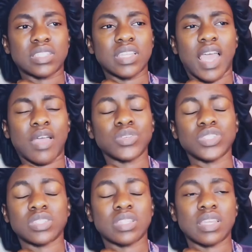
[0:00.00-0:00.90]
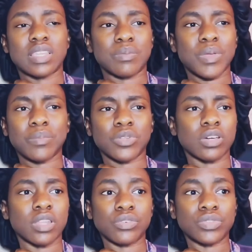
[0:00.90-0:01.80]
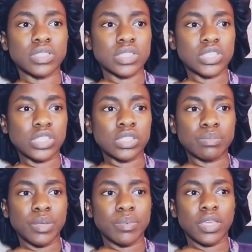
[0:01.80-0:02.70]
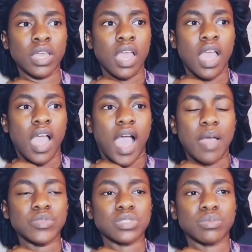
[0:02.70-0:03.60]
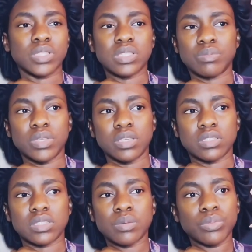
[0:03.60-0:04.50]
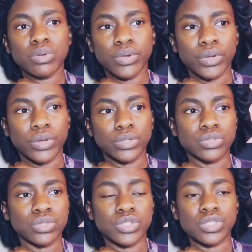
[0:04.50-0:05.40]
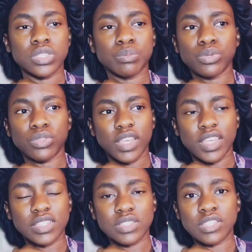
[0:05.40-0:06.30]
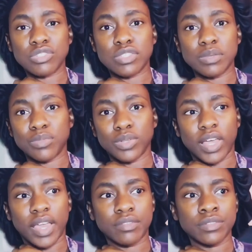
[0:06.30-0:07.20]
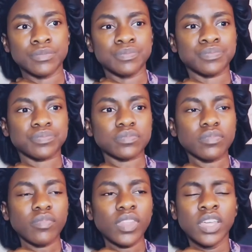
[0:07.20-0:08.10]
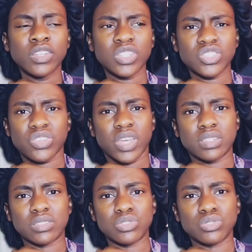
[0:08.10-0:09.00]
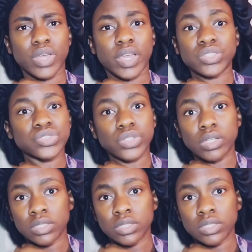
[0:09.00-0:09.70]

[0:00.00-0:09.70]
I was just thinking, like, I'm not cut out for this shit. Maybe I'm just meant to be a simple girl doing her simple things in her simple life, not try to do extra.